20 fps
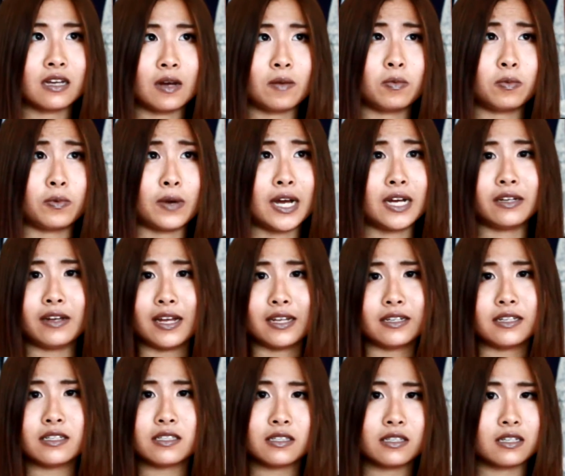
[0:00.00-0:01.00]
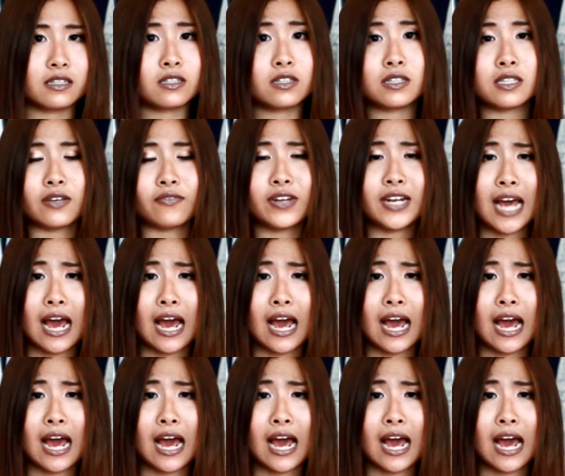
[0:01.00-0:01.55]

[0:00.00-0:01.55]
around at least 6 to 7